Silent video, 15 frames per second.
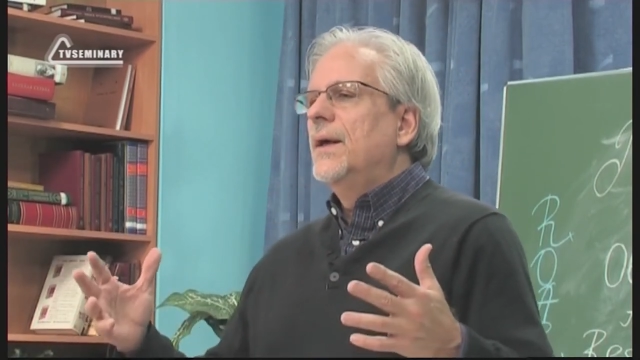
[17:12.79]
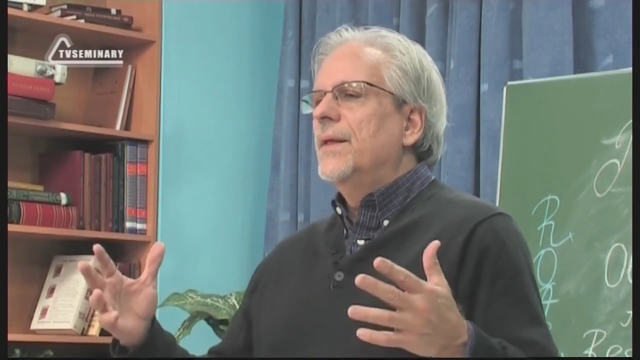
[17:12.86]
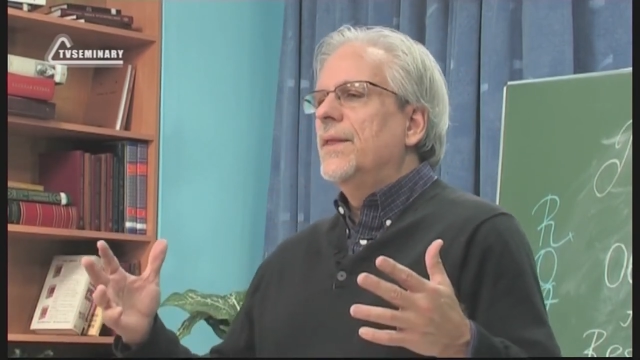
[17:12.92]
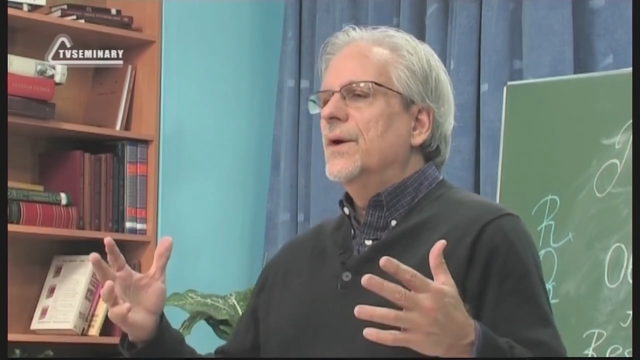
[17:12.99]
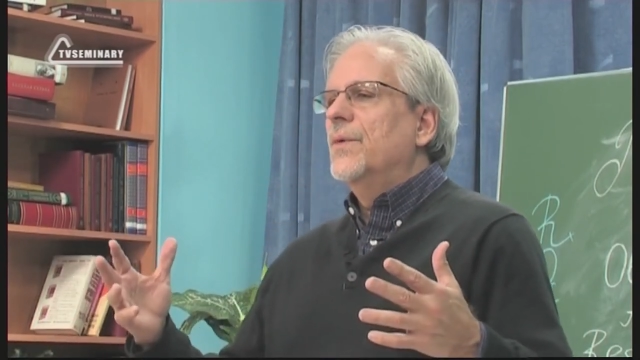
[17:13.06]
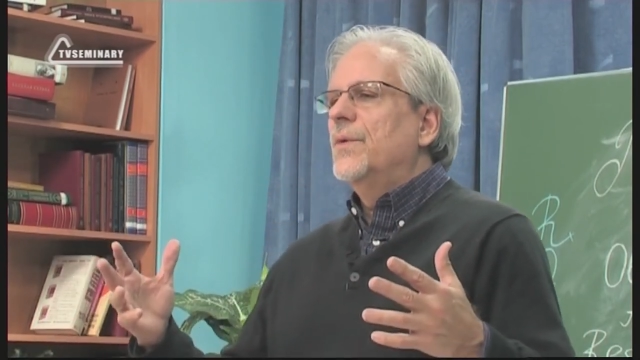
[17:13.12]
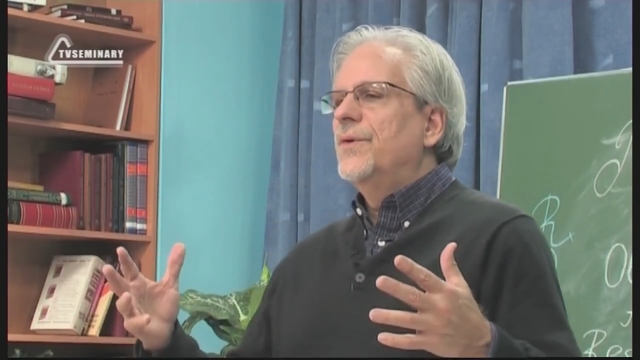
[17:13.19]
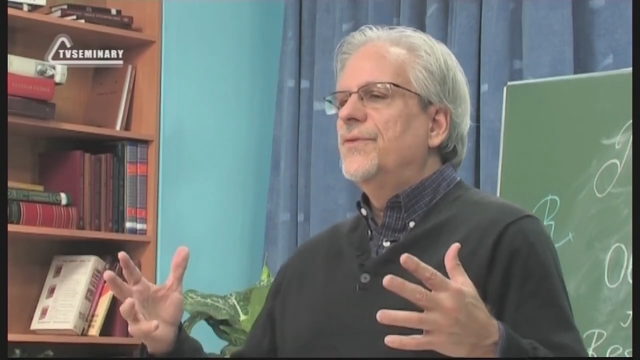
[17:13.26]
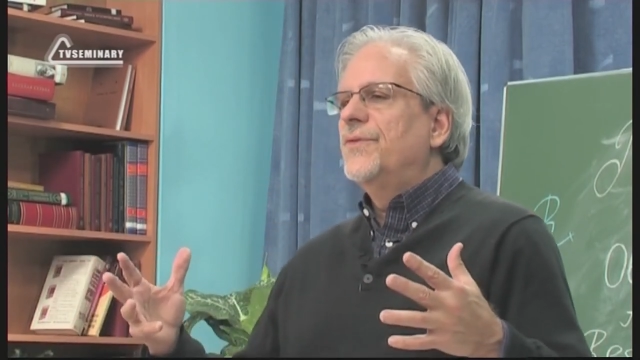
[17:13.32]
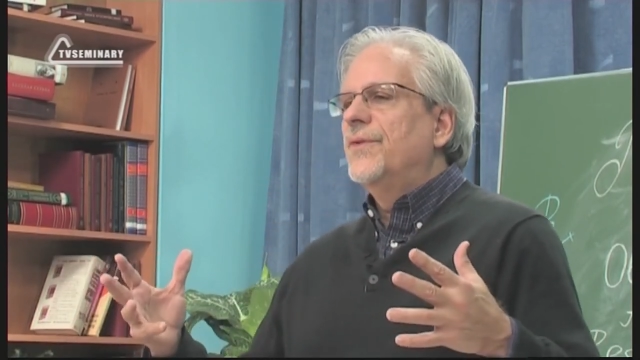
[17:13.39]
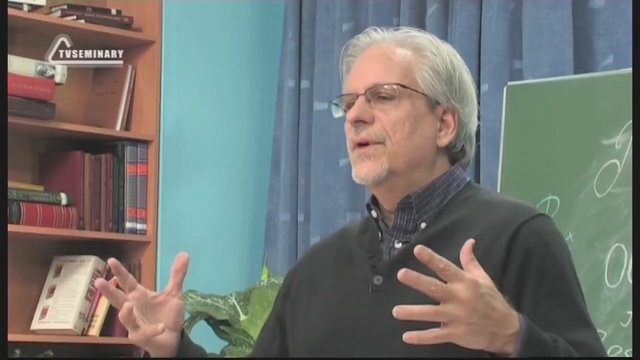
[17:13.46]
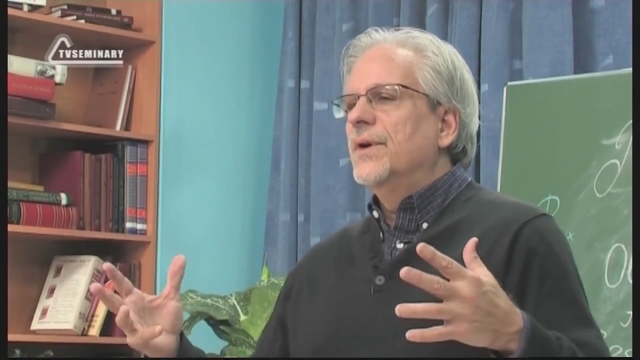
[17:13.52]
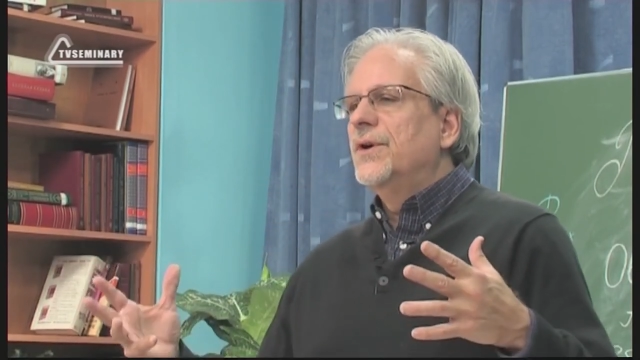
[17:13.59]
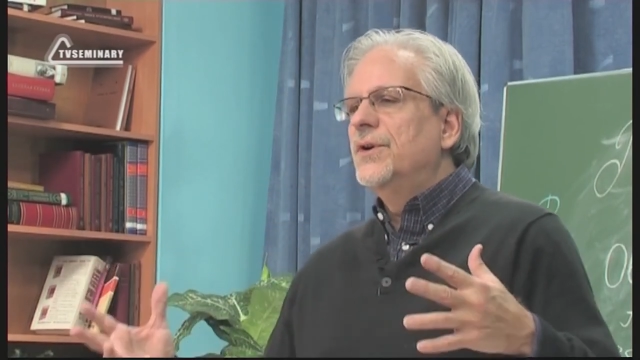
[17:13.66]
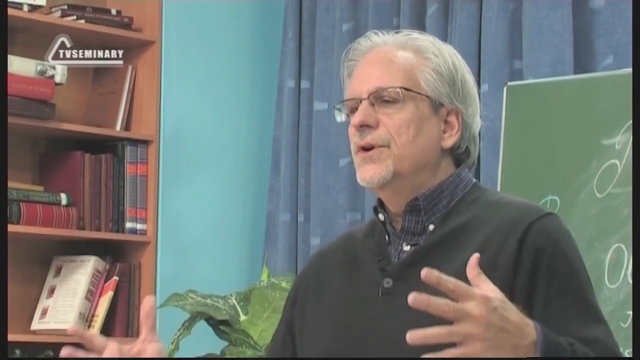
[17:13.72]
There was
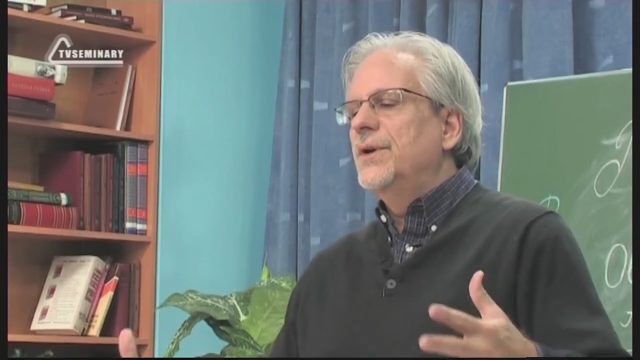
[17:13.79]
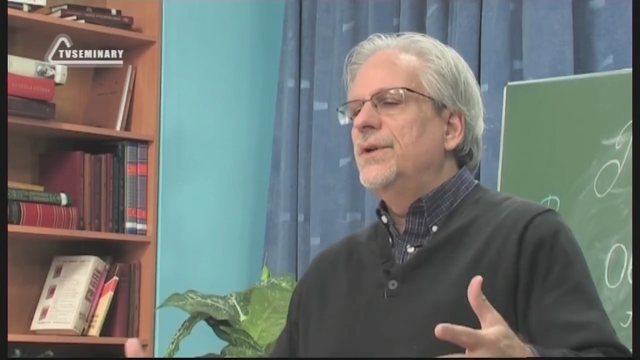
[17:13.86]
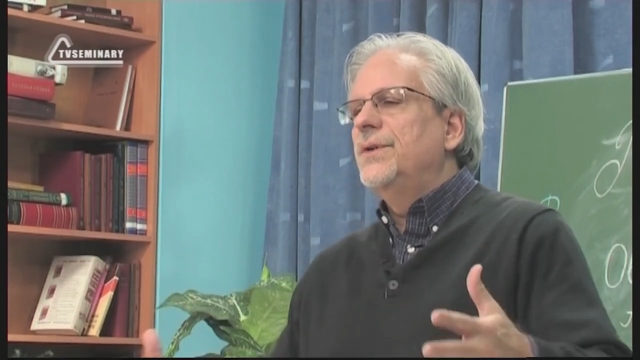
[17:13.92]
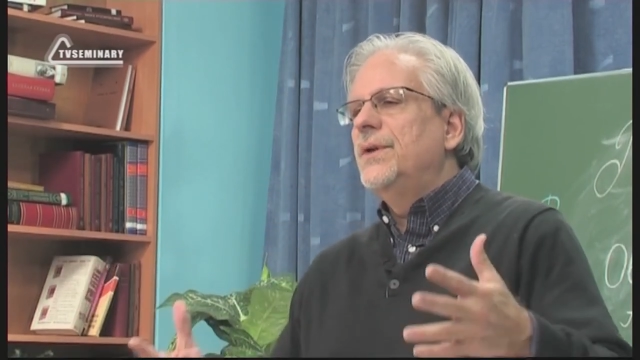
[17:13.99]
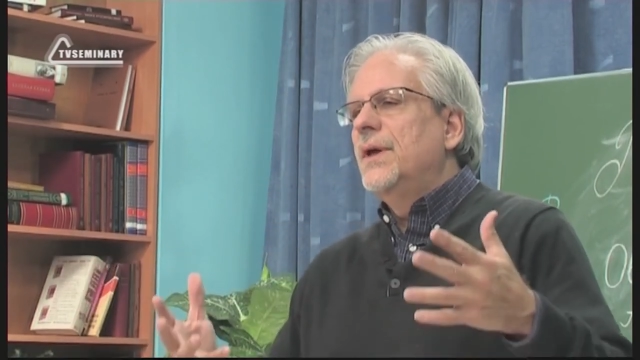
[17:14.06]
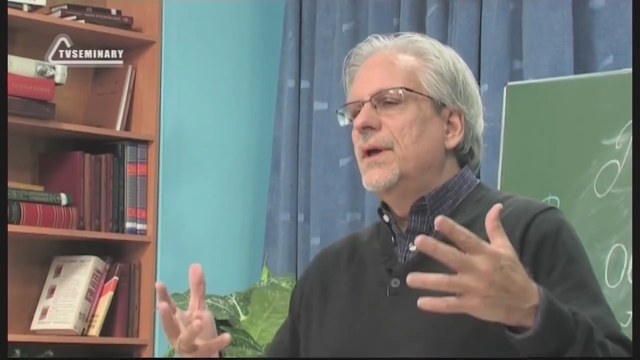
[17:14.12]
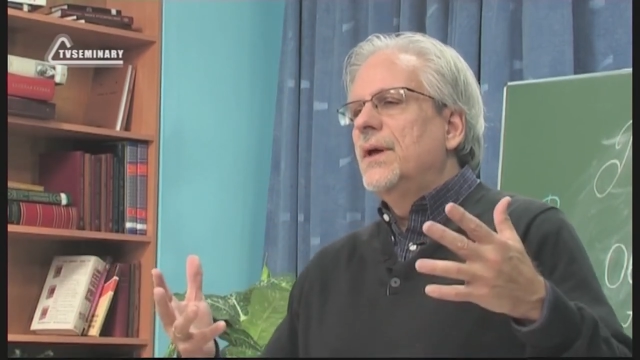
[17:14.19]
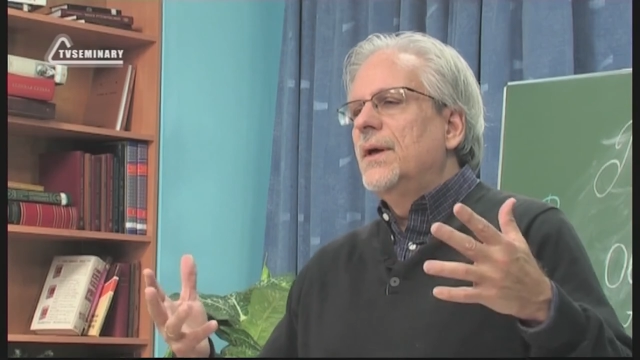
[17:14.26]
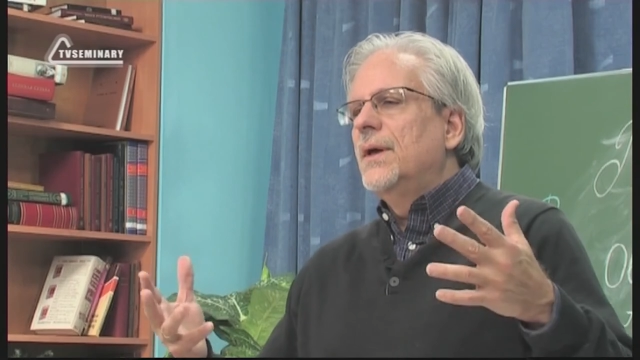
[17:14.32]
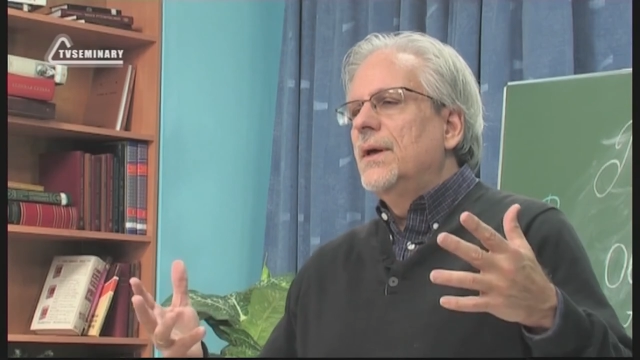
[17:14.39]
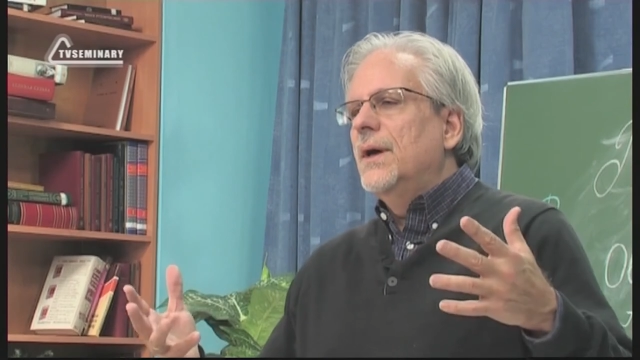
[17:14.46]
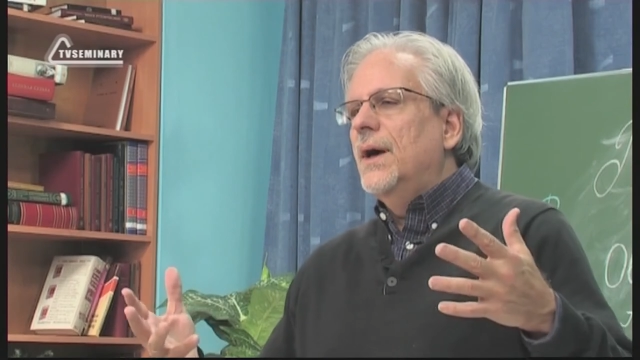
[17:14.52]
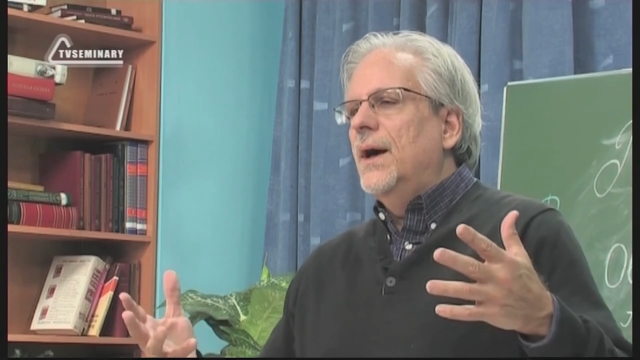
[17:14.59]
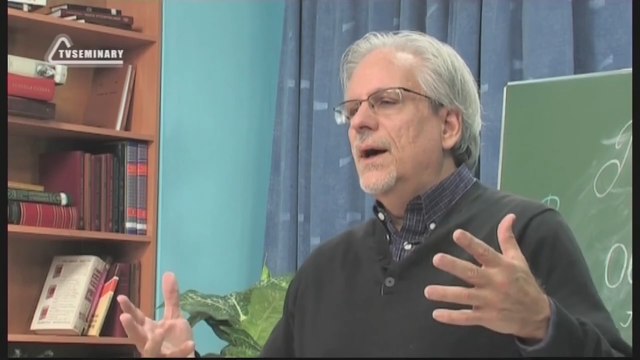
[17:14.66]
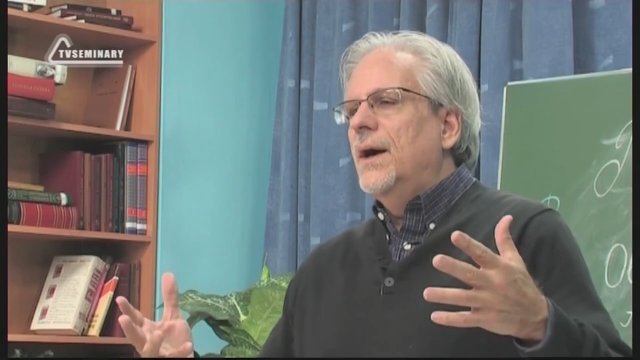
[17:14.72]
the good,
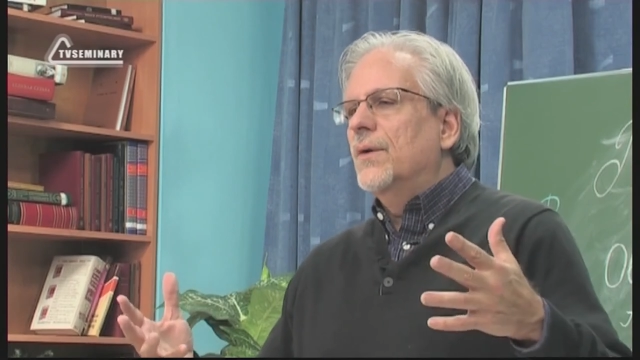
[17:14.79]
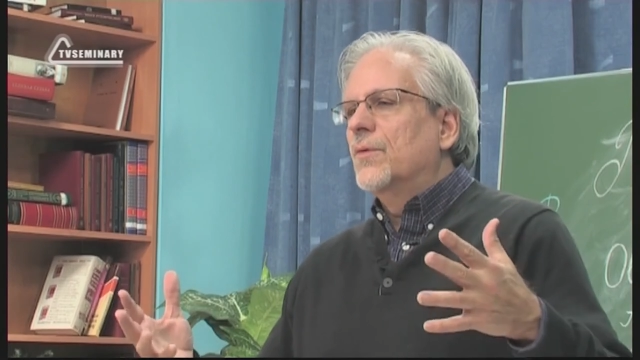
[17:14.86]
uh,